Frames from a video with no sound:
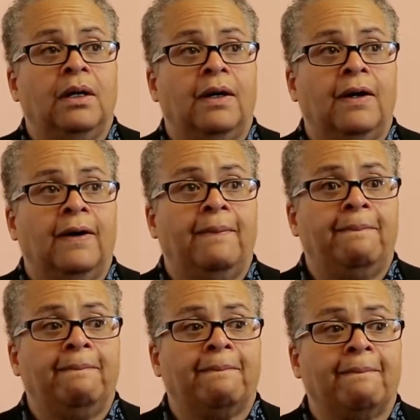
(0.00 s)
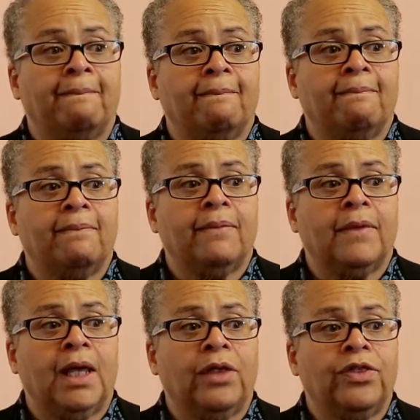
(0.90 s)

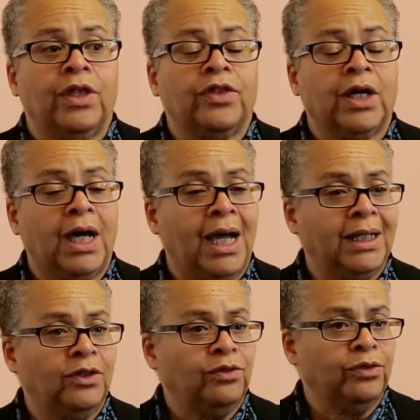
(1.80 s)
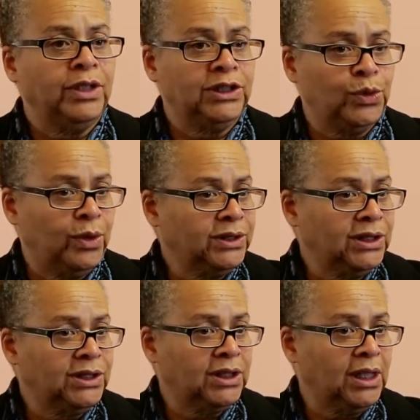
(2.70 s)
I think the kind of
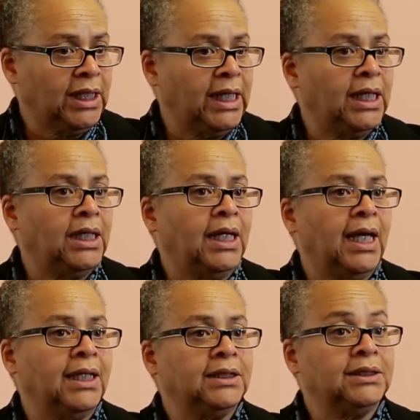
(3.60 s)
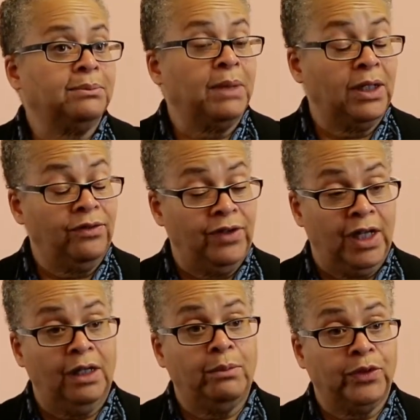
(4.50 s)
resources that Lane has made
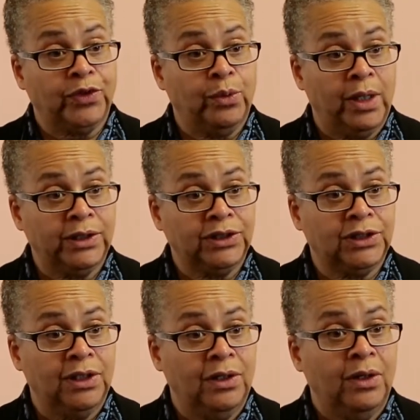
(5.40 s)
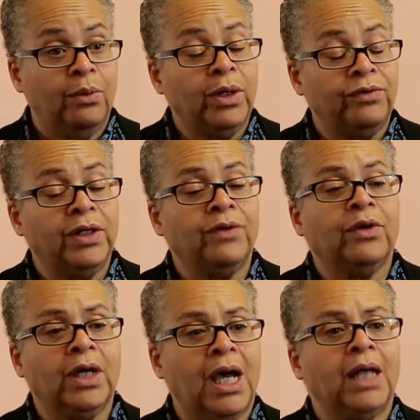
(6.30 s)
available to us, we've
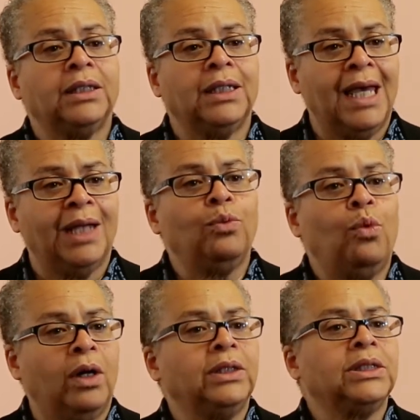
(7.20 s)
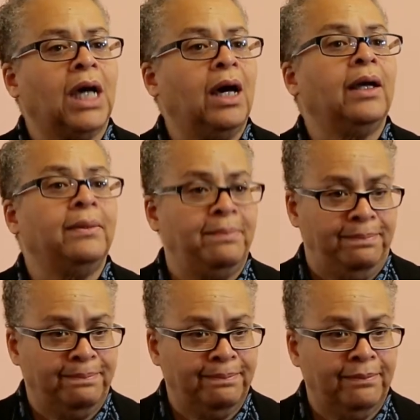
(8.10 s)
never gotten at one time,
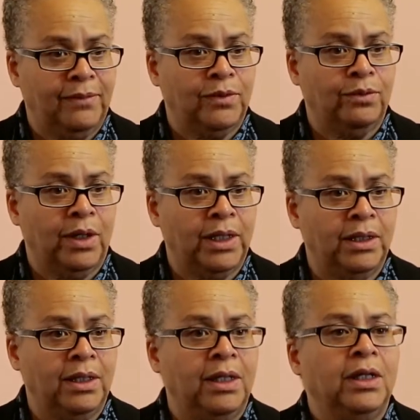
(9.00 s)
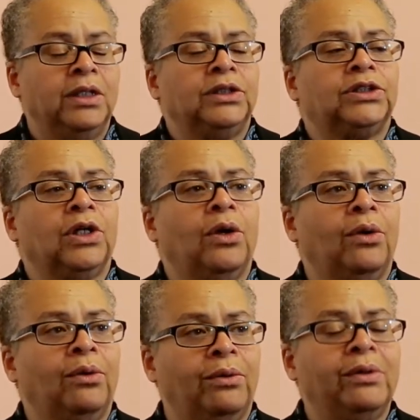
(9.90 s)
right?
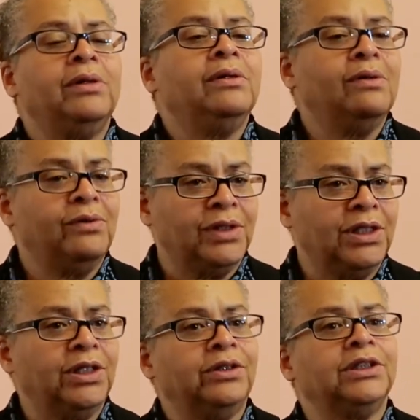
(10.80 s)
So over the years,